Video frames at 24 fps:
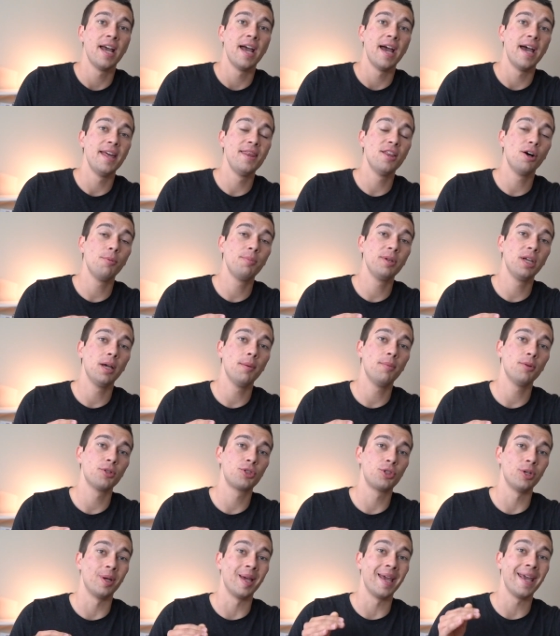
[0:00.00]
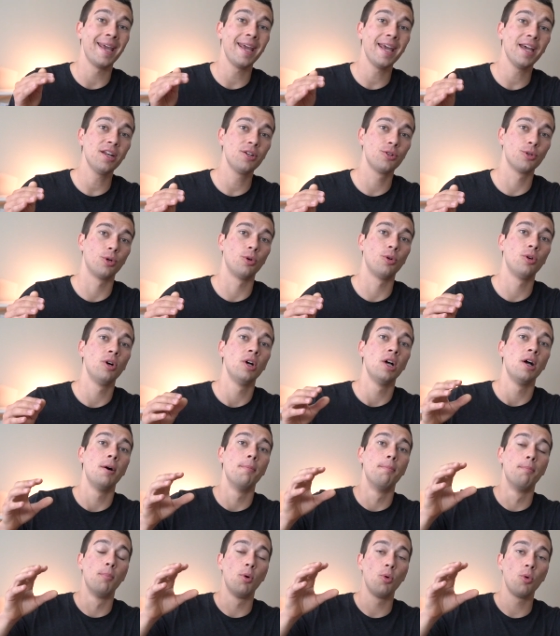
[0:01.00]
and they'll be able to handle
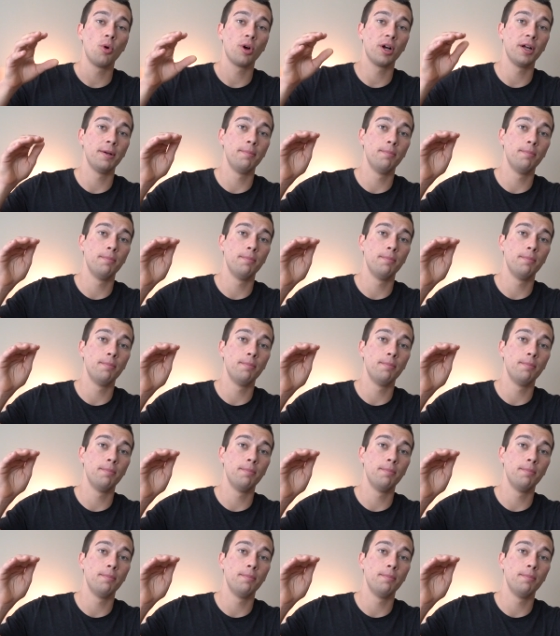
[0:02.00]
more